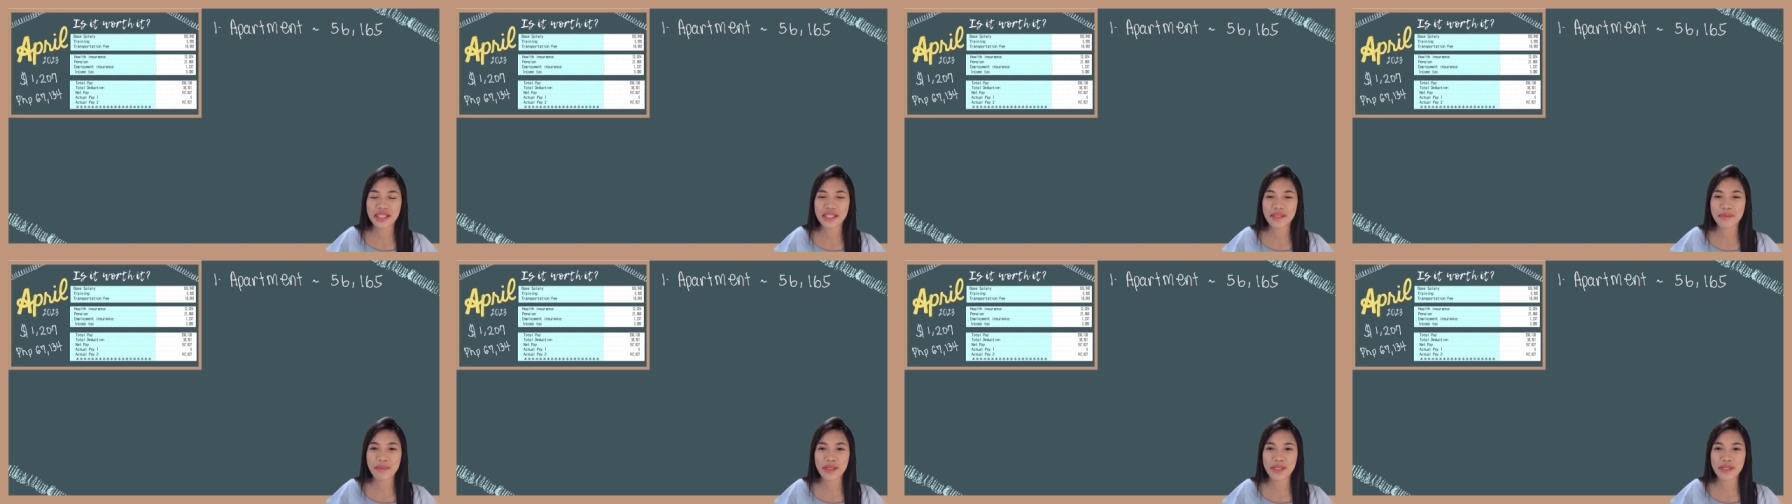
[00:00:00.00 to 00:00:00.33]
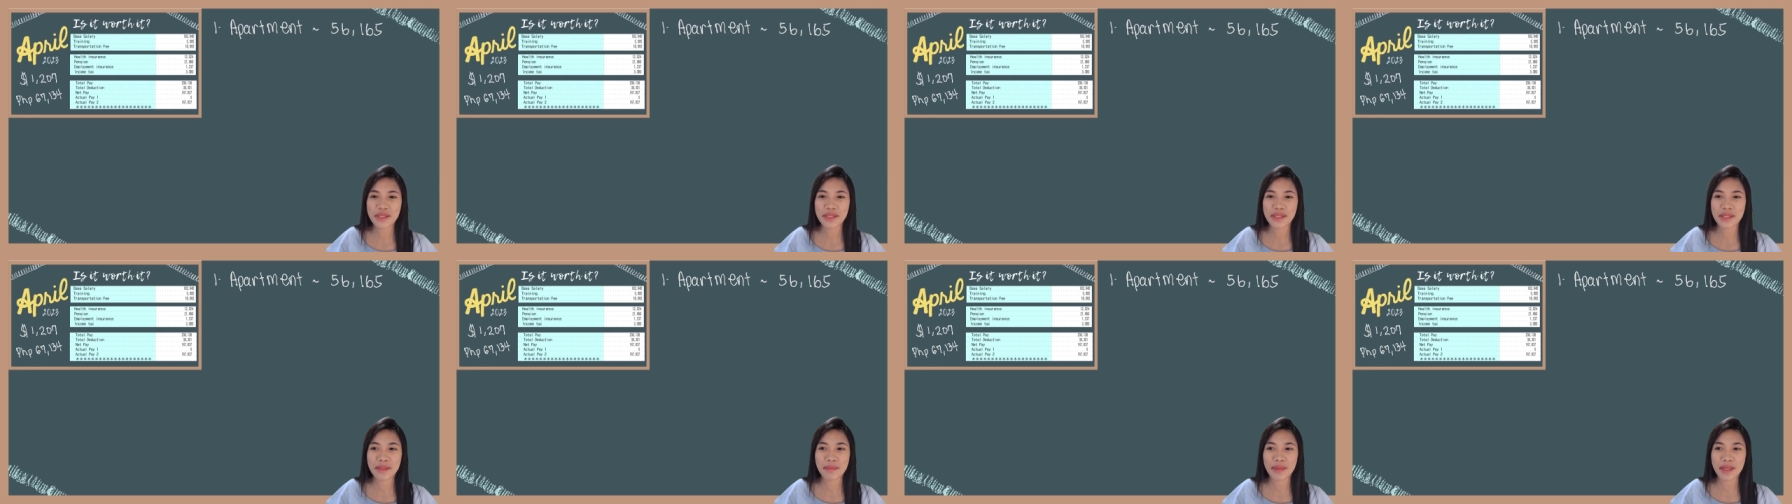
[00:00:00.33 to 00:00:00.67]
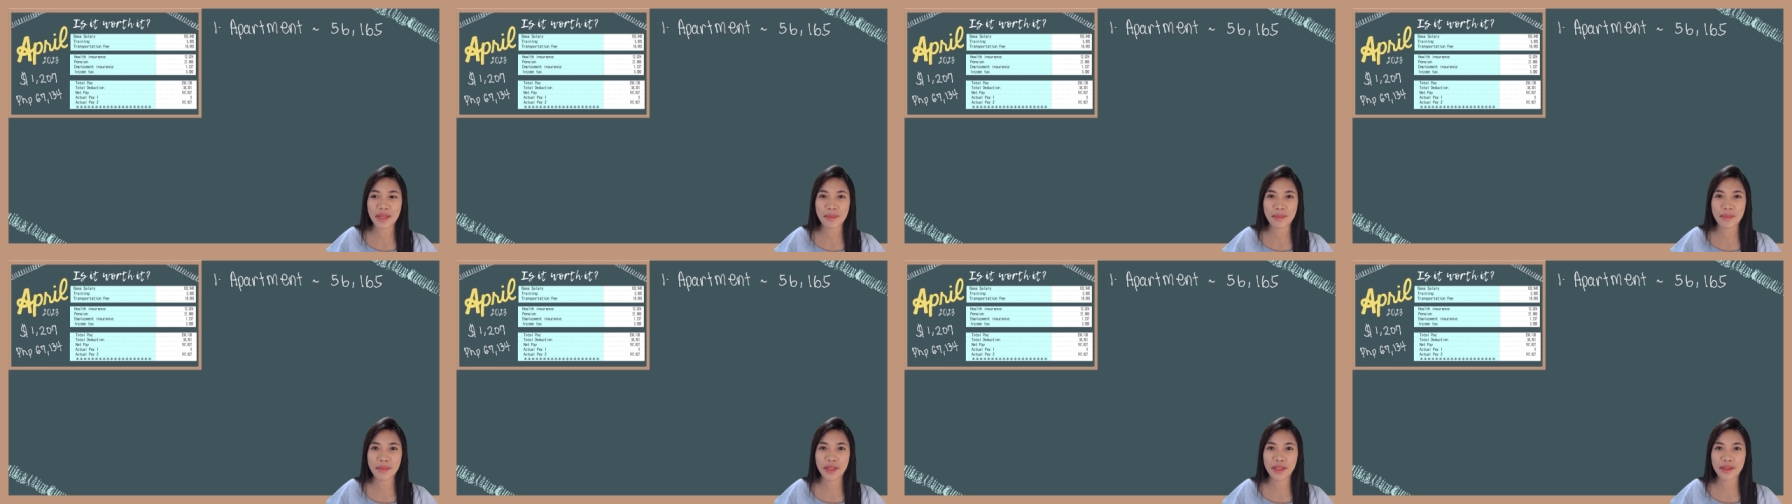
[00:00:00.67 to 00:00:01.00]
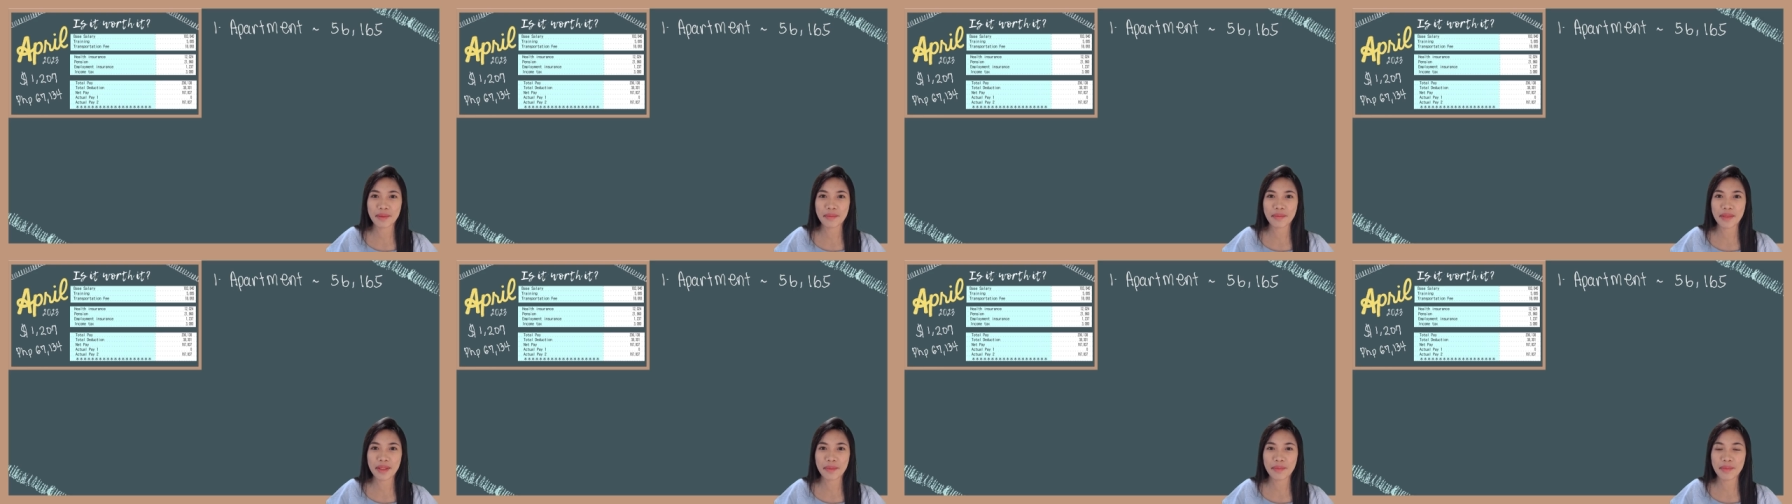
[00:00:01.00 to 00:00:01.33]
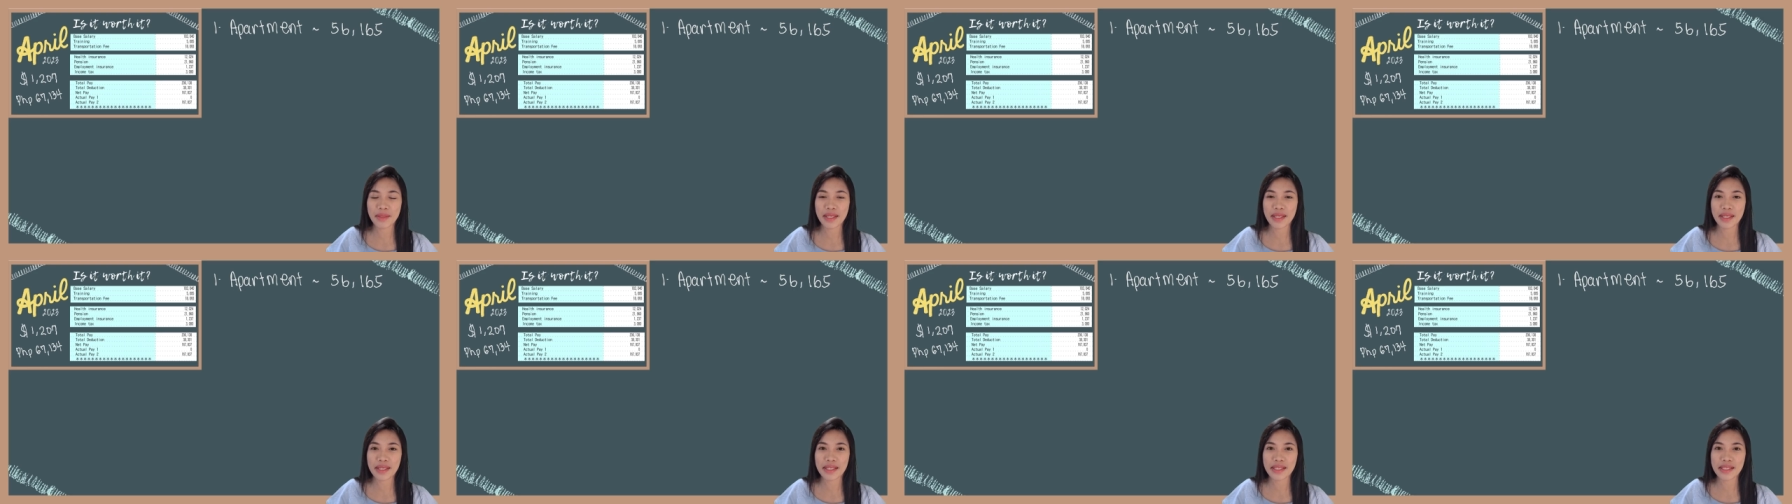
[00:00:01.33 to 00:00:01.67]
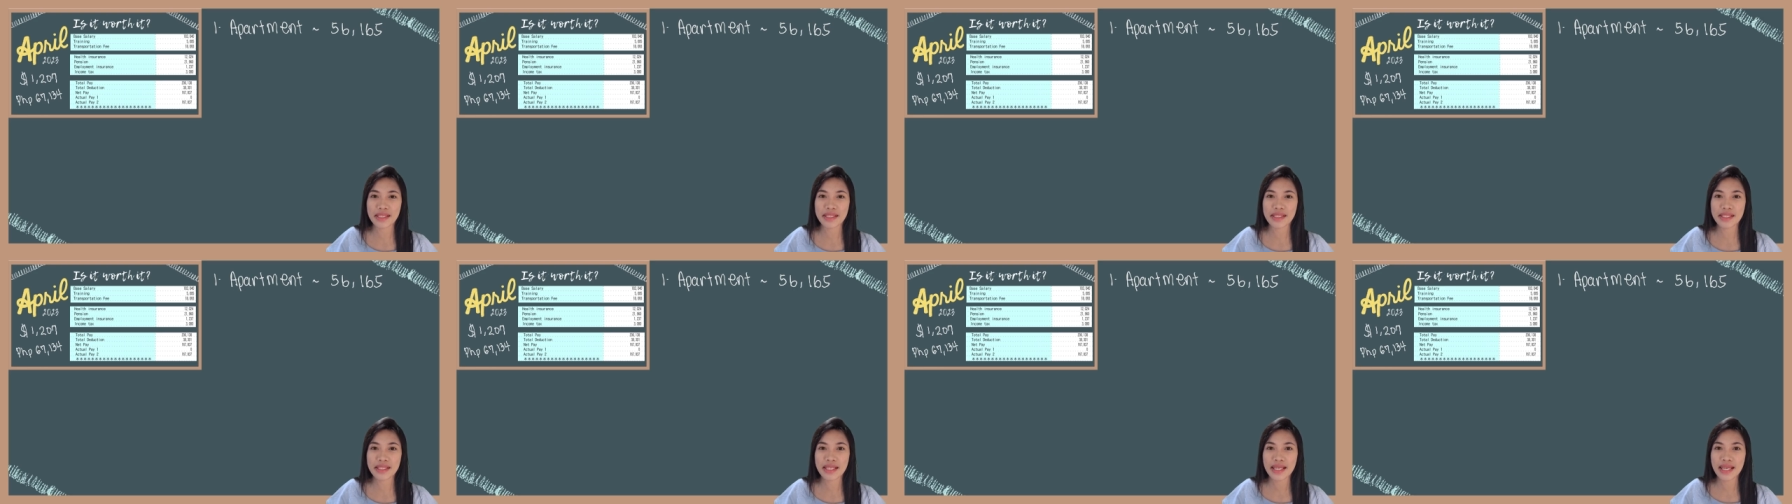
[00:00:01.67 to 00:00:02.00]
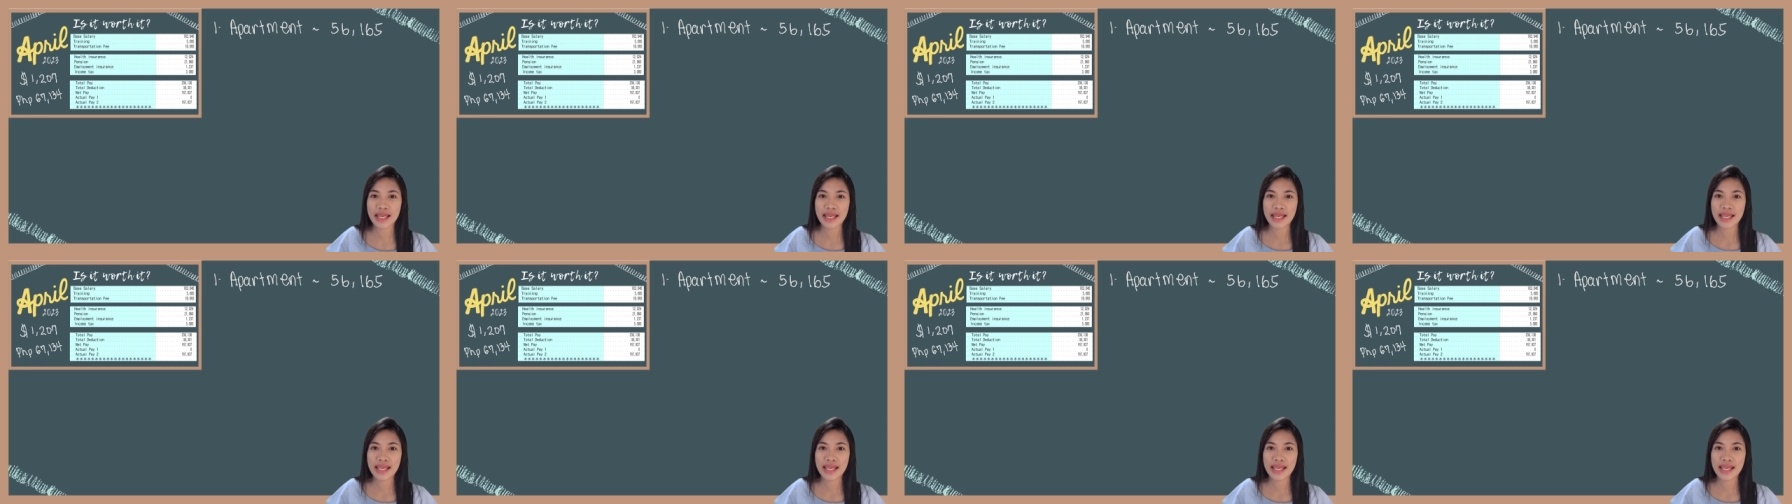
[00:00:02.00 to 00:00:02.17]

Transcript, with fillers: especially my apartment, because